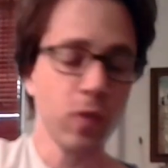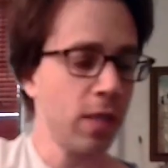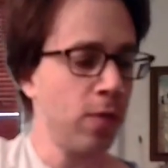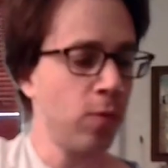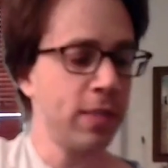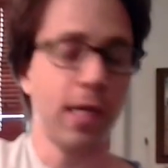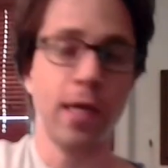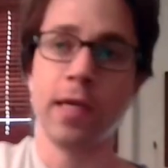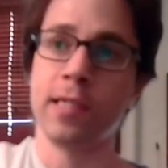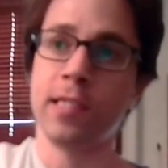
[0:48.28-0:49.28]
And once
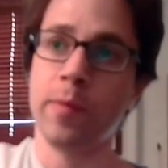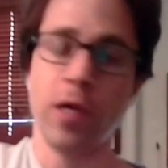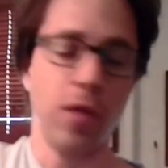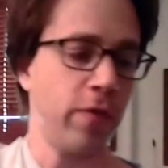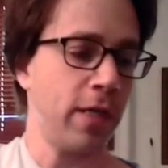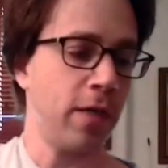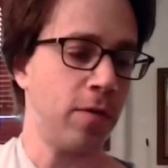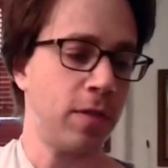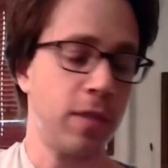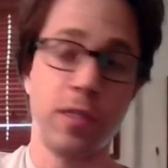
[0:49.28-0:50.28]
again, like I said in my other
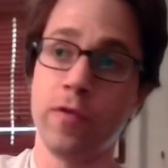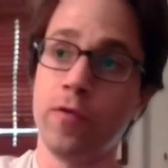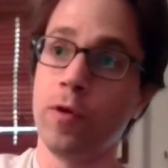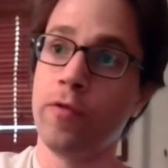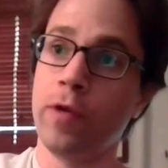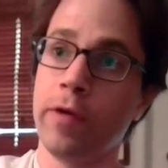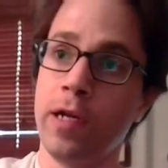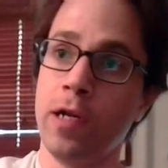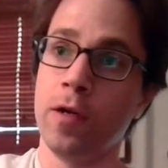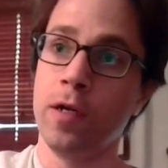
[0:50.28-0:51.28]
videos, this is the 4th fret right
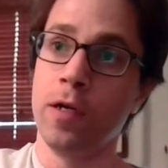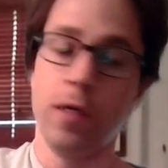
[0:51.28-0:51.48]
here.